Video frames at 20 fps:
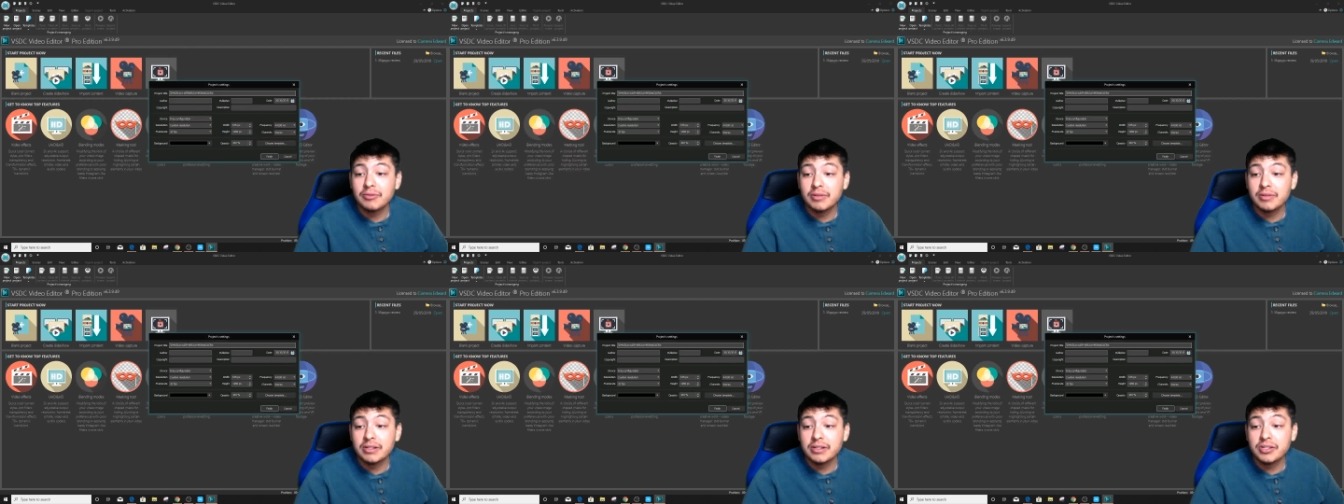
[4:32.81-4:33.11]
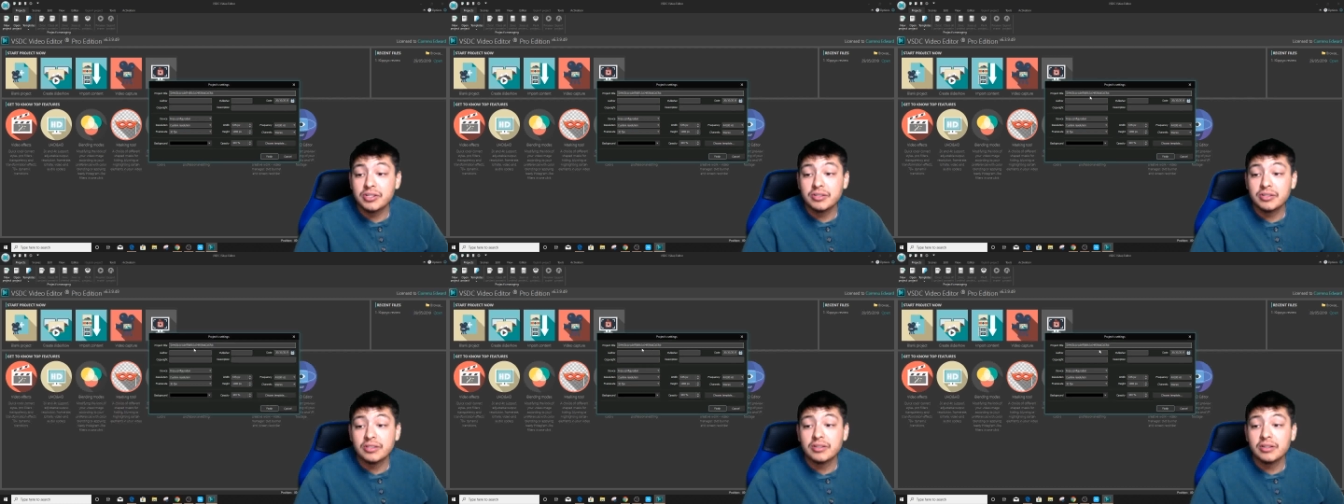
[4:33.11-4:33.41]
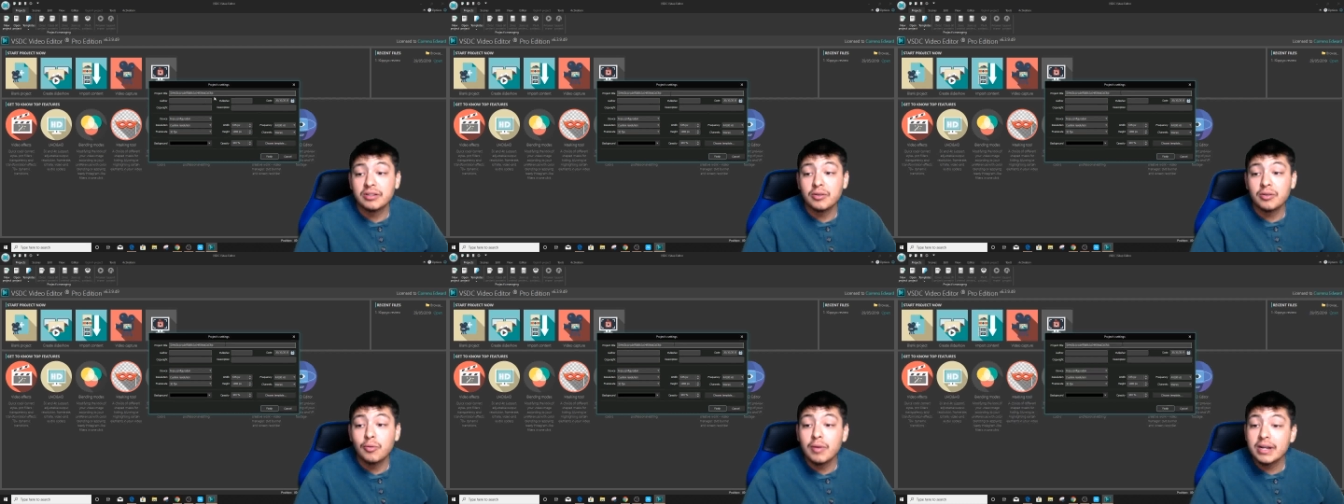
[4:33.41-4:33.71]
which is
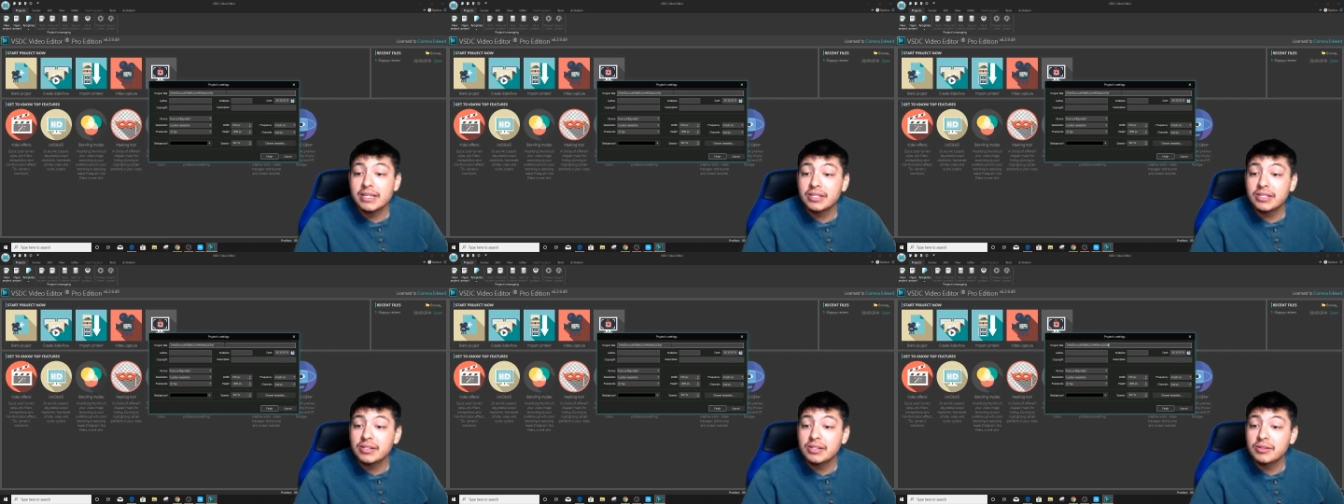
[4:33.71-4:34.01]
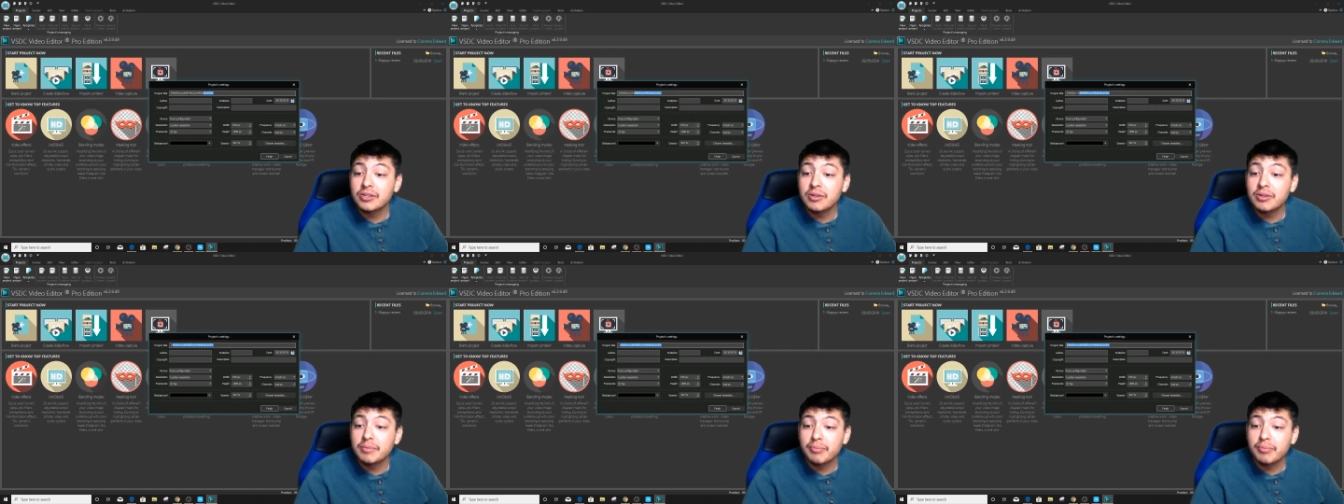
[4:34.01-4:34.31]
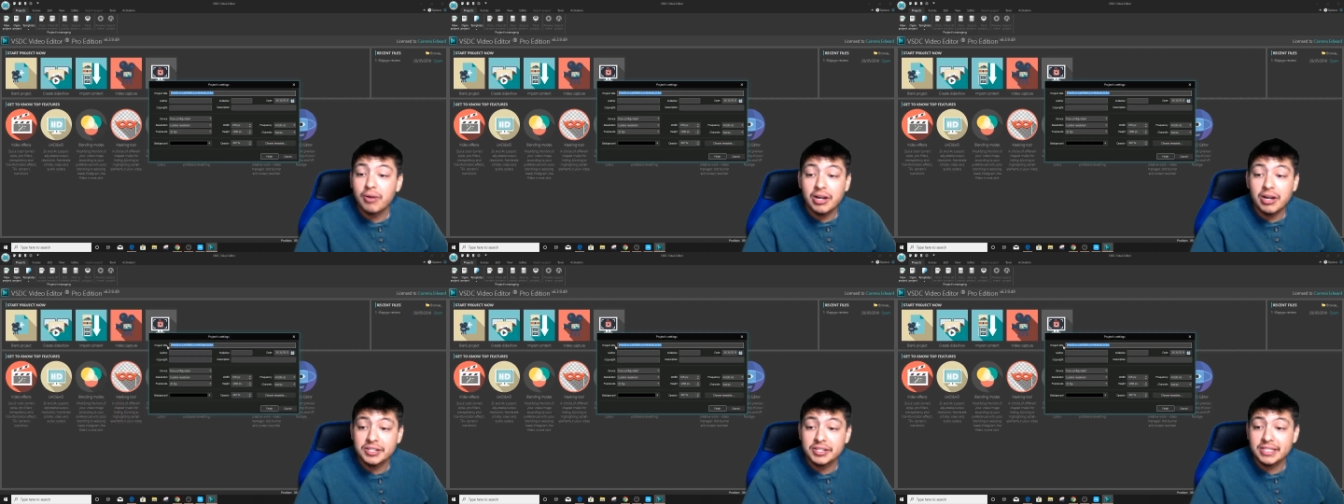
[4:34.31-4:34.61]
going to want us to do a
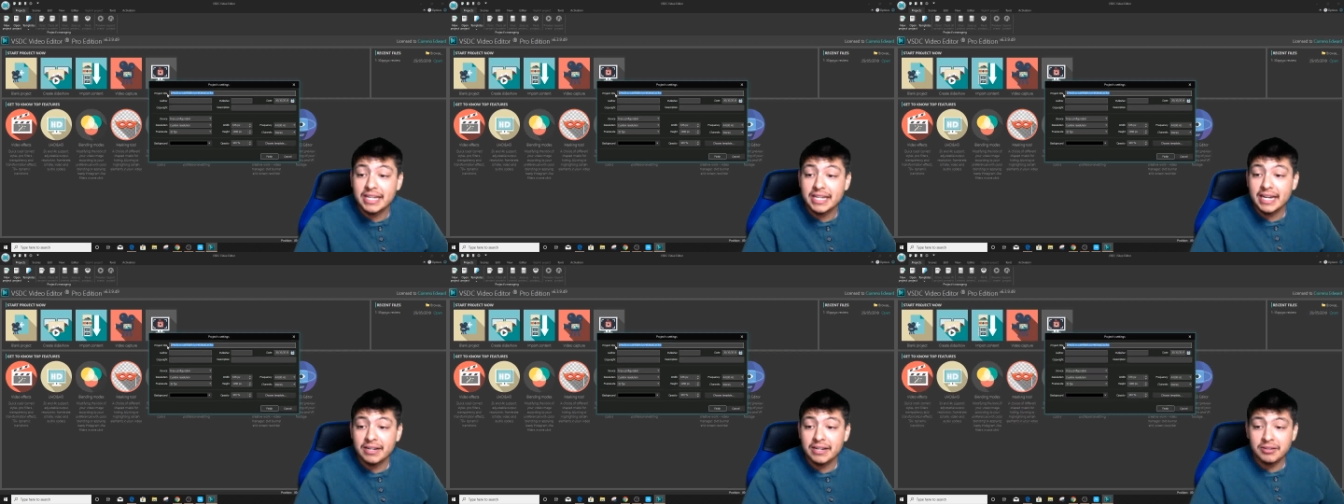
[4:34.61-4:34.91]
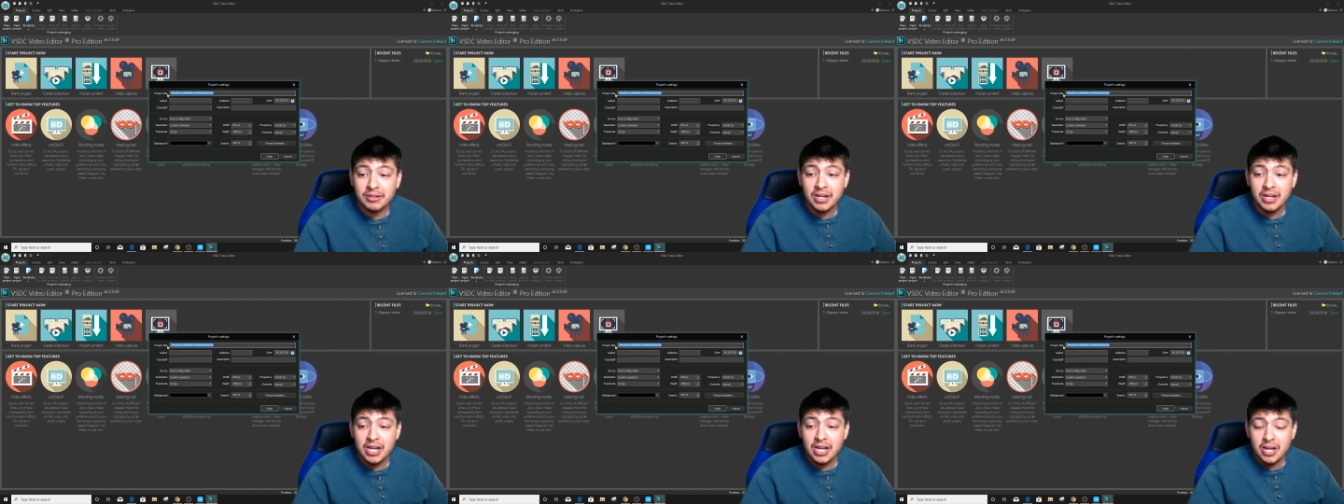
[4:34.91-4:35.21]
project title.